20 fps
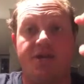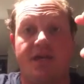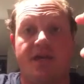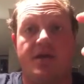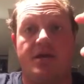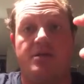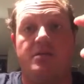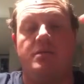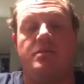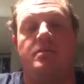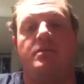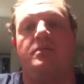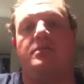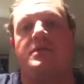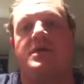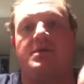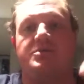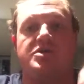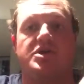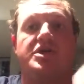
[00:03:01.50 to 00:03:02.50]
did,
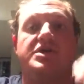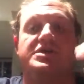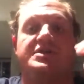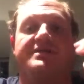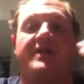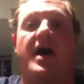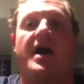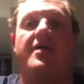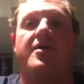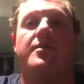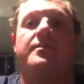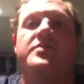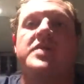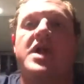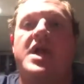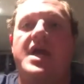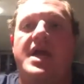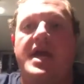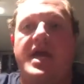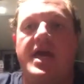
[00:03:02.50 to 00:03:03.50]
Kim Jong-un's father,
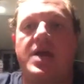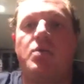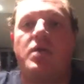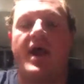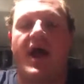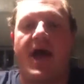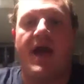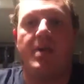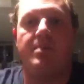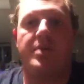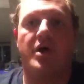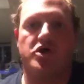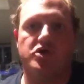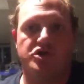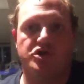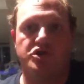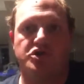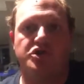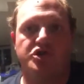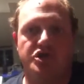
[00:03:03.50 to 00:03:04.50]
he would have had a
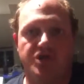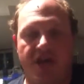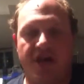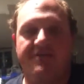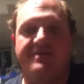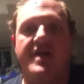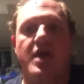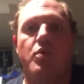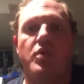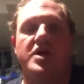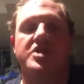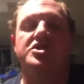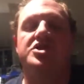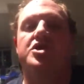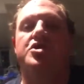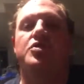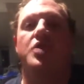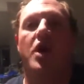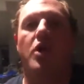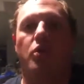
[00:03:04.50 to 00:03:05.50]
personal chef that went
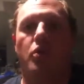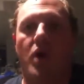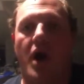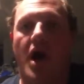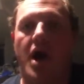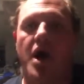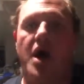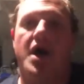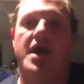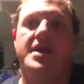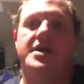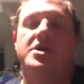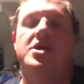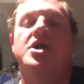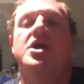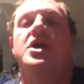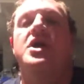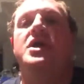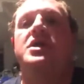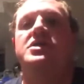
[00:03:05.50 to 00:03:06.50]
to Iran
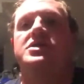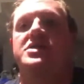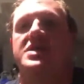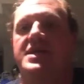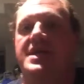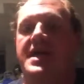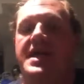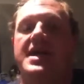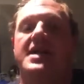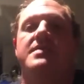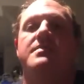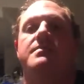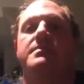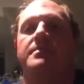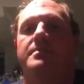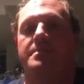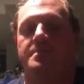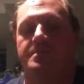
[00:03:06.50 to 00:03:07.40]
to get